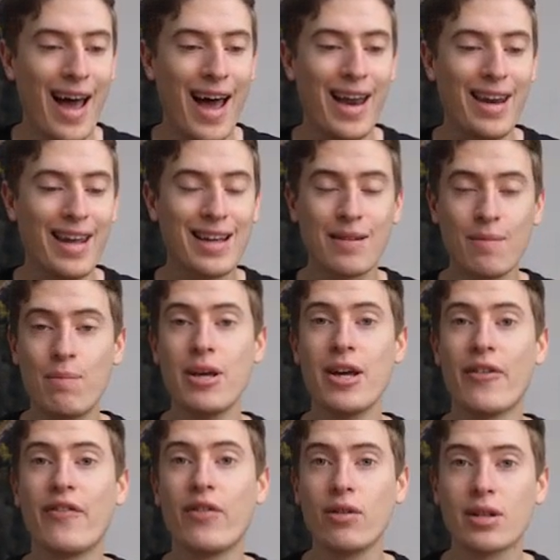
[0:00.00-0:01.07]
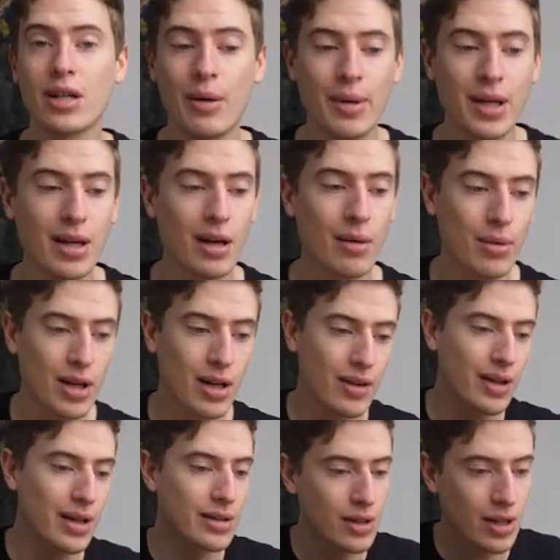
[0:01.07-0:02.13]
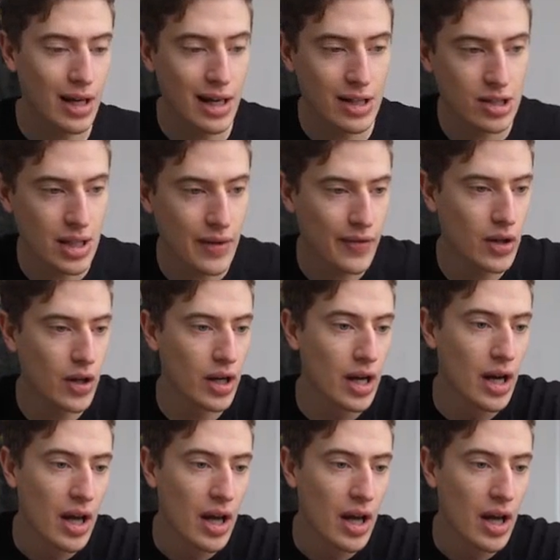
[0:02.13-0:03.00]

and it can be a full-time income. Look at this. Okay, let's just have a look.